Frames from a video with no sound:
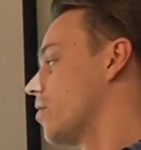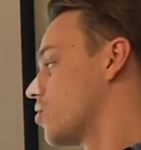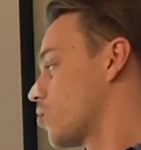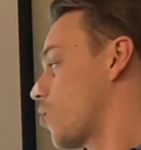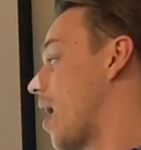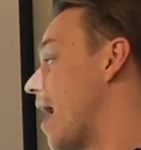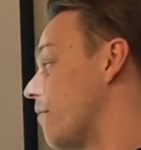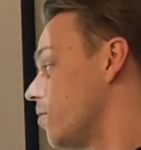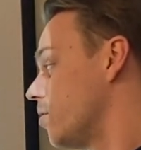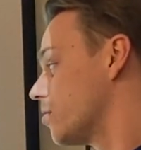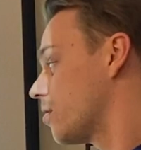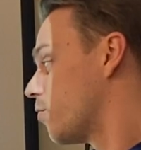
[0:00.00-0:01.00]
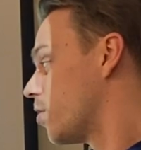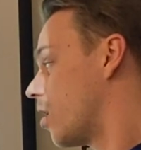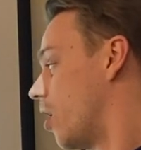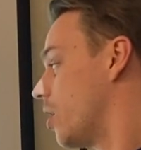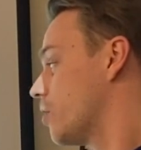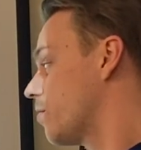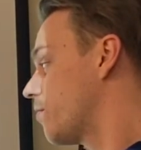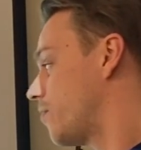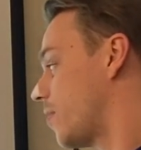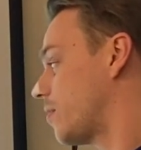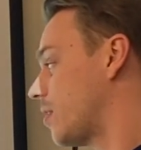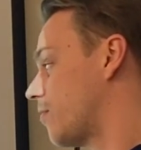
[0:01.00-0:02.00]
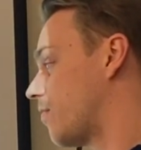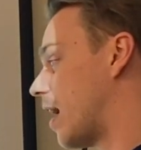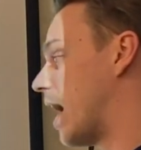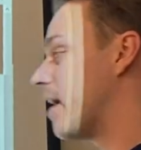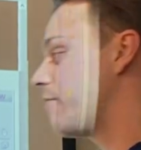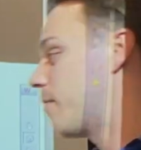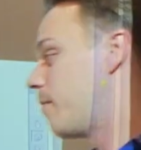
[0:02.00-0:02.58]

traveled 155